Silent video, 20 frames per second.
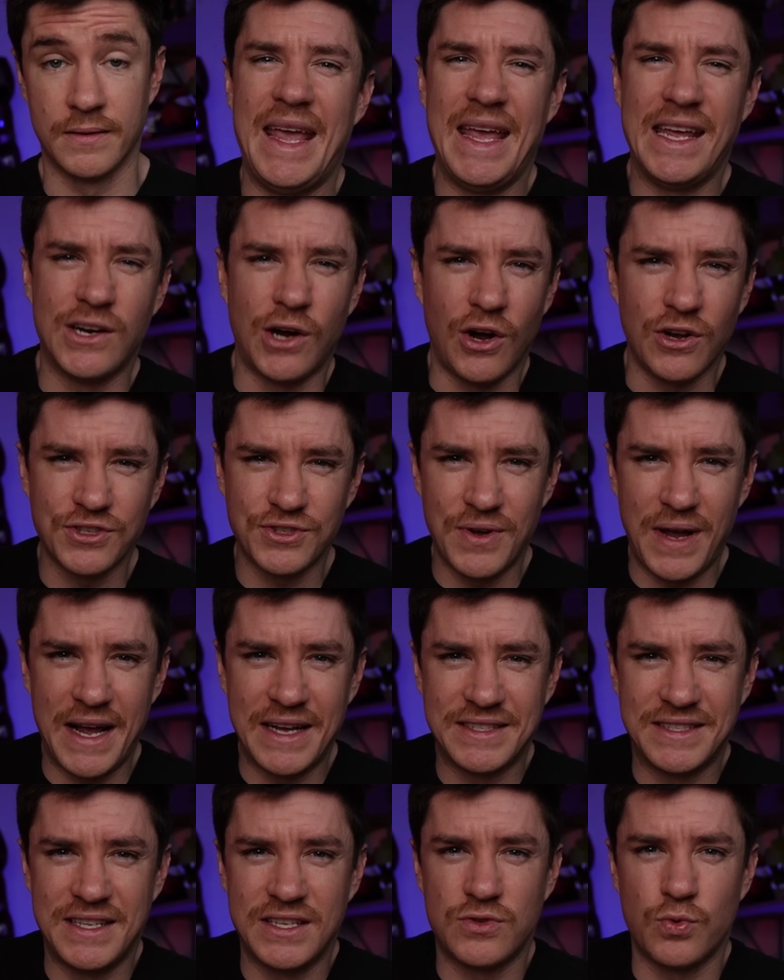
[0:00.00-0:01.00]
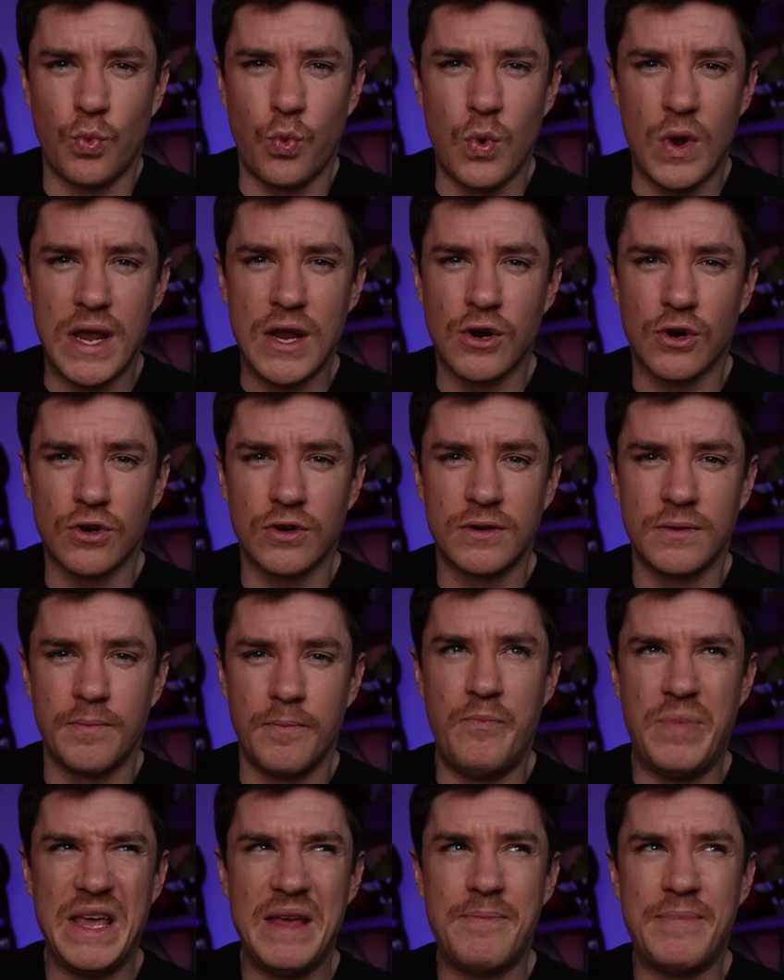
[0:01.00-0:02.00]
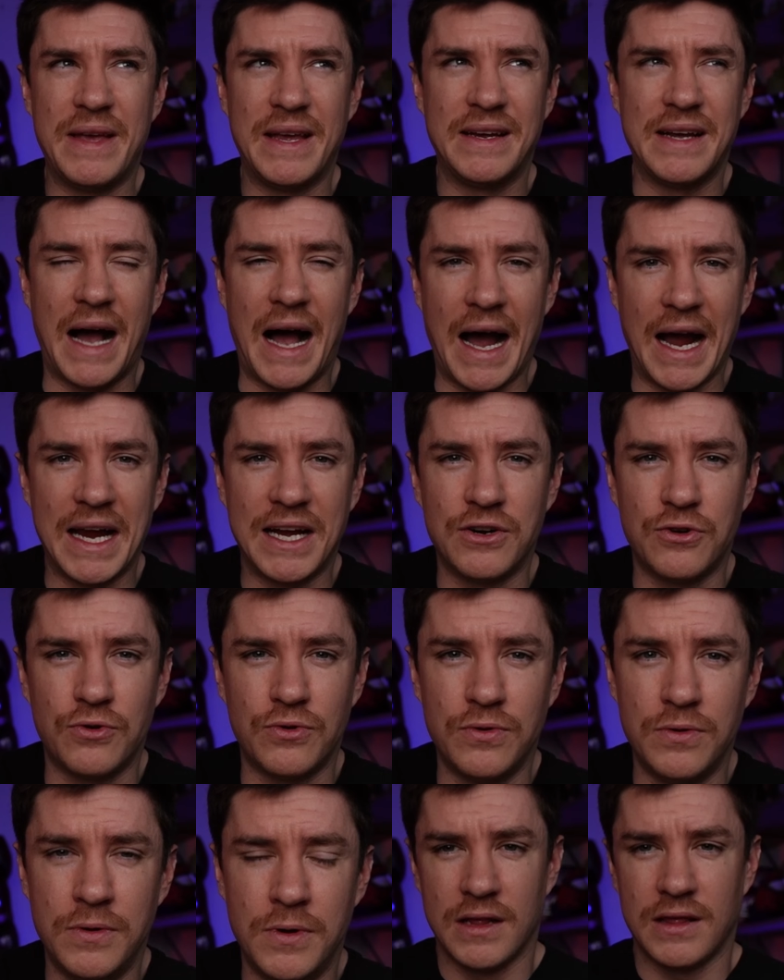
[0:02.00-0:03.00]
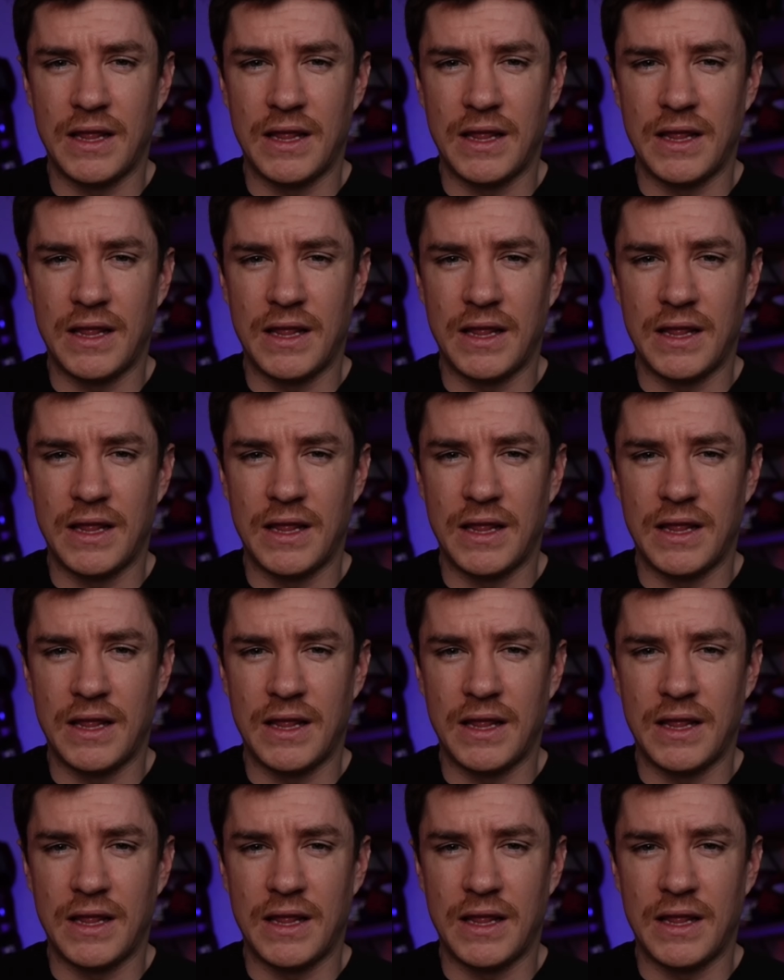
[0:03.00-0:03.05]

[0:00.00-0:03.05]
It also has this weird beeping idle.